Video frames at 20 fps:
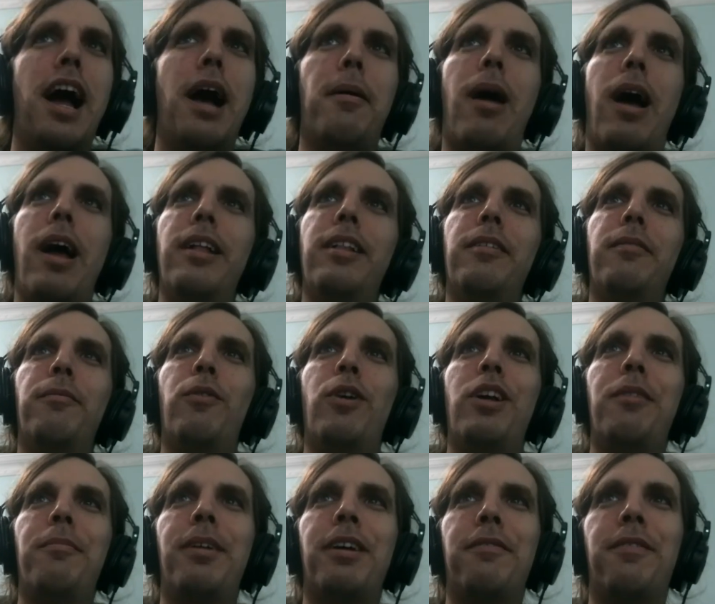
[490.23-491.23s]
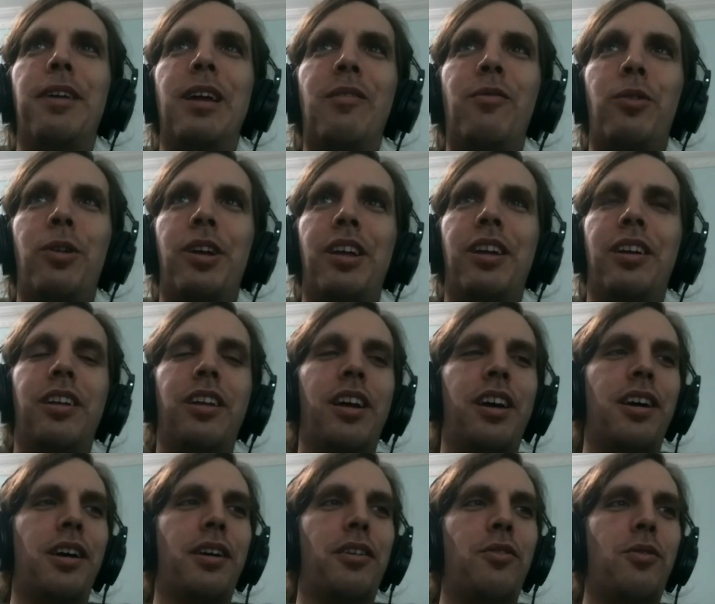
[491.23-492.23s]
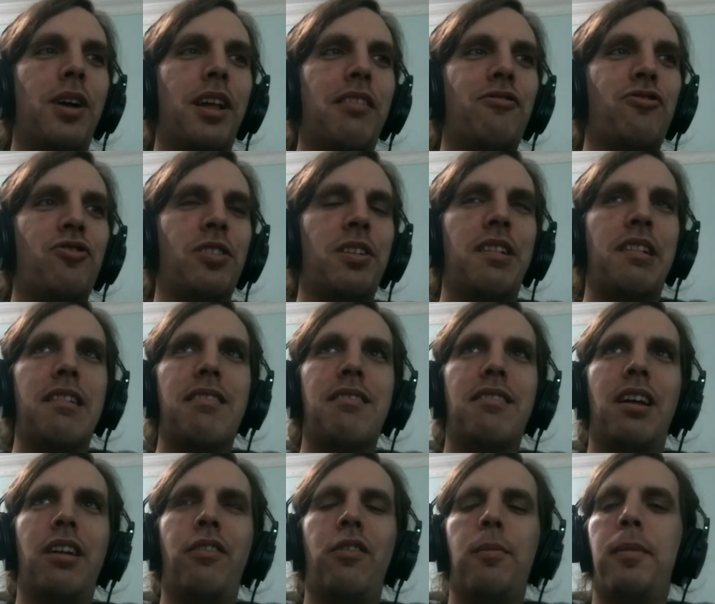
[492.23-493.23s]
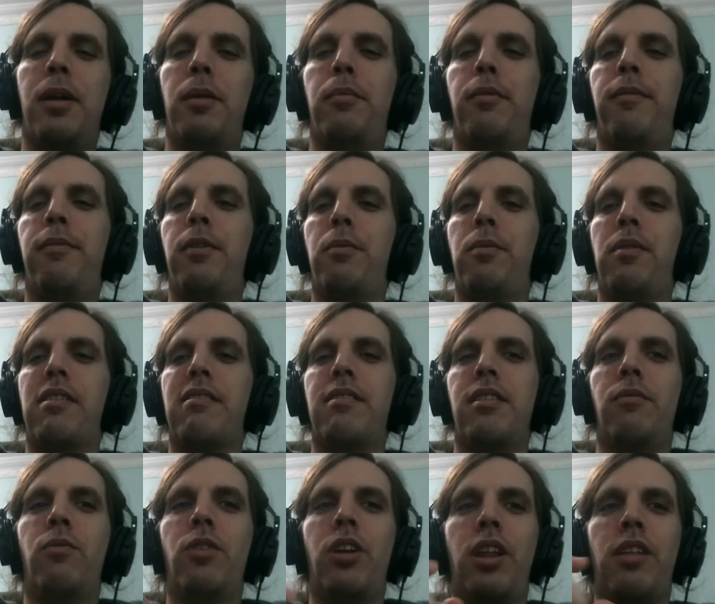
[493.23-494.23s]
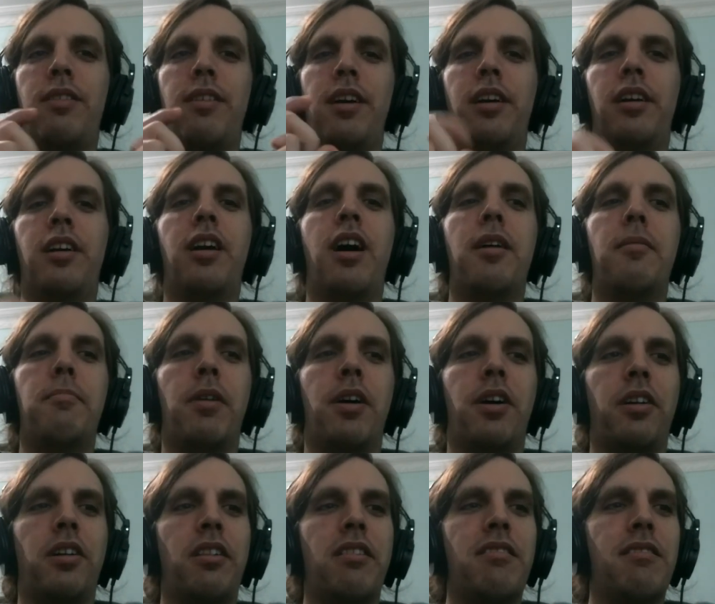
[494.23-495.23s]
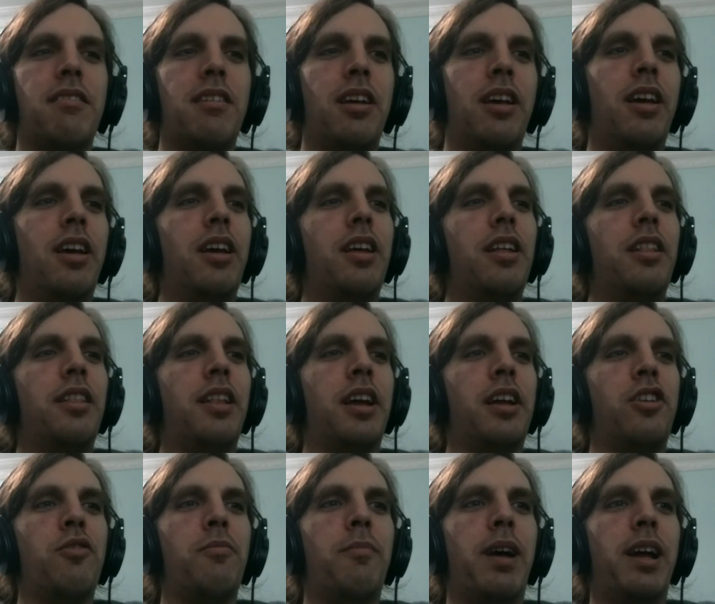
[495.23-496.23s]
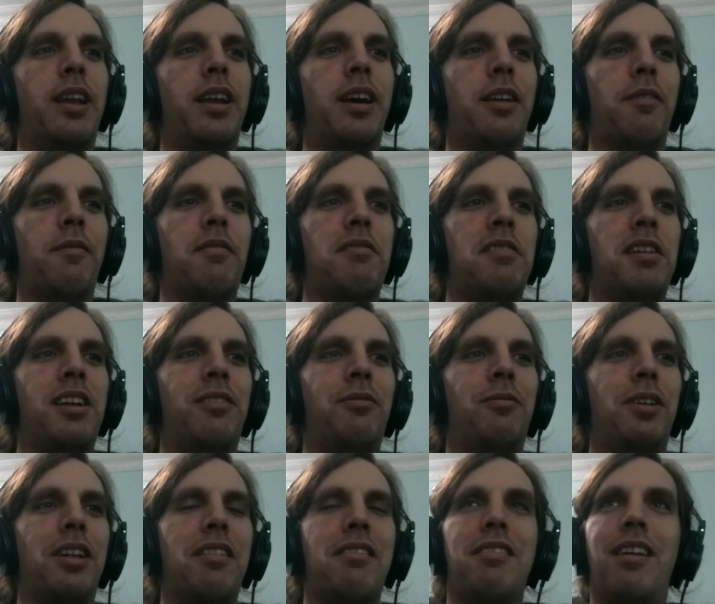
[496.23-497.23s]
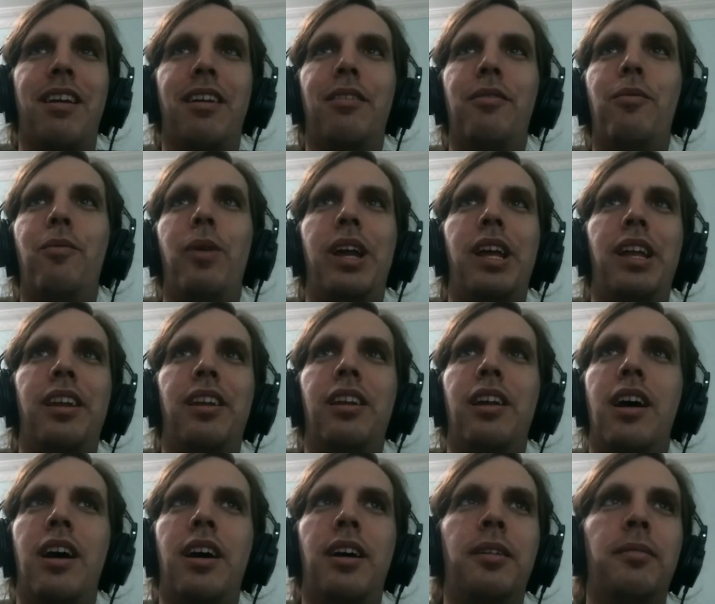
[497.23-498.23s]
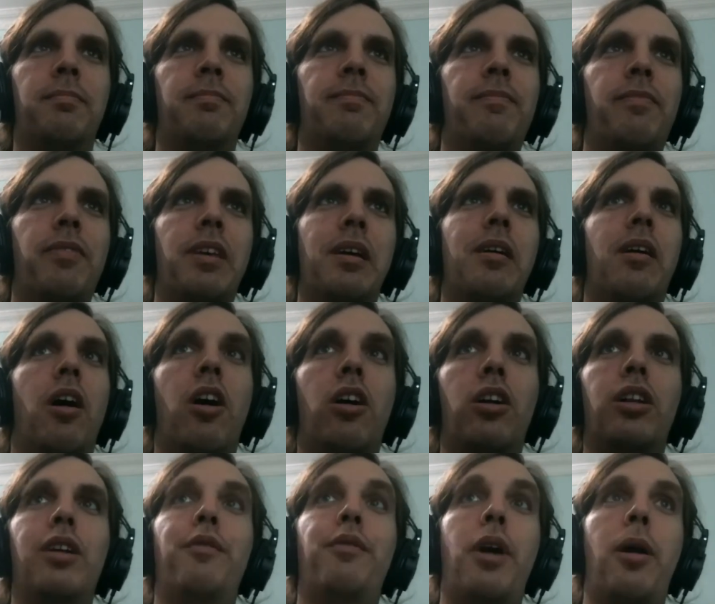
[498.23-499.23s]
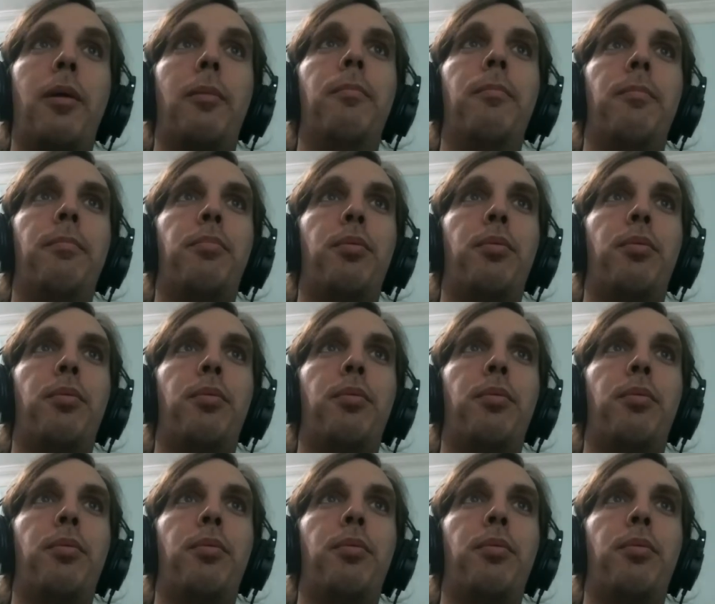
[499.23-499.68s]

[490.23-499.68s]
One of my favorite questions, I don't remember if it was in one of the cut parts that you might not have seen, was like when all of our